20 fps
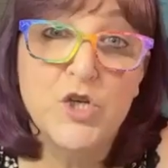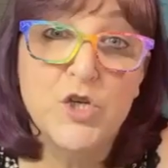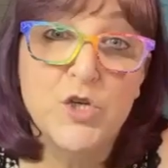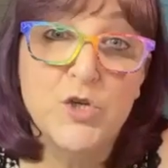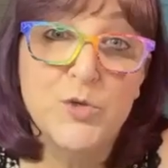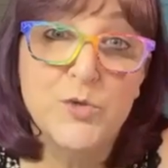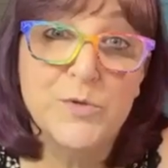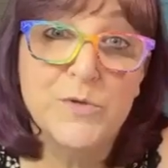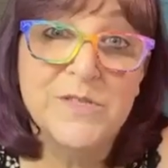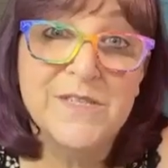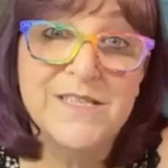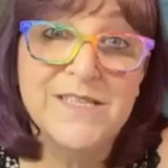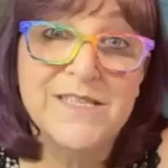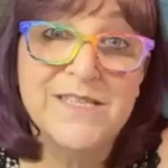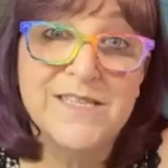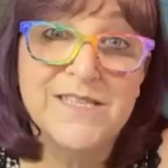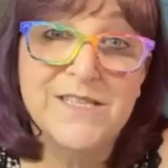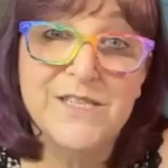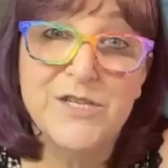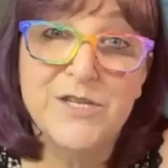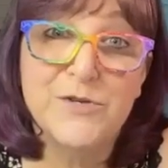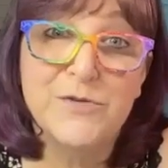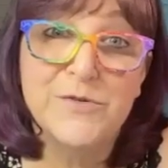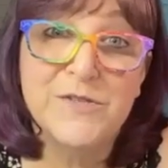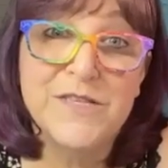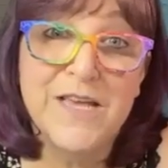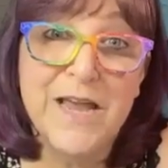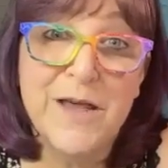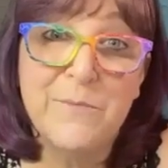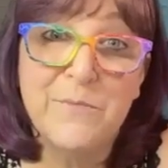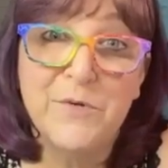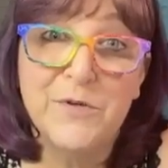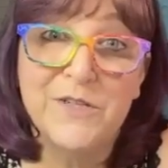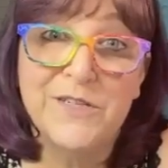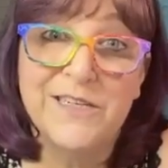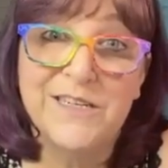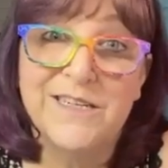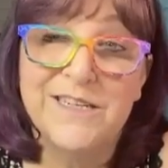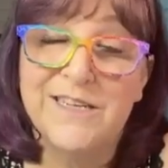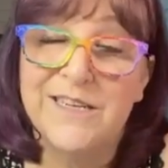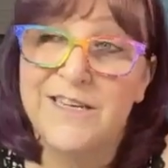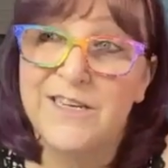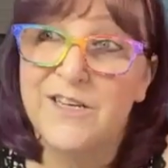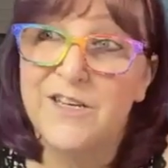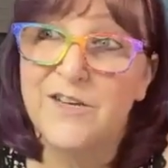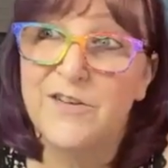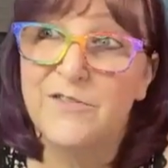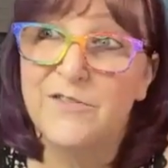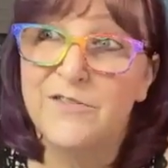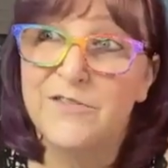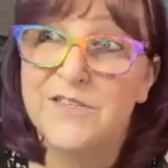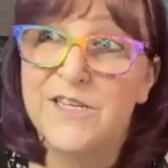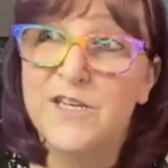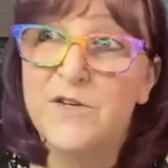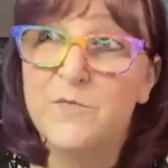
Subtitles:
you sampled it, didn't you?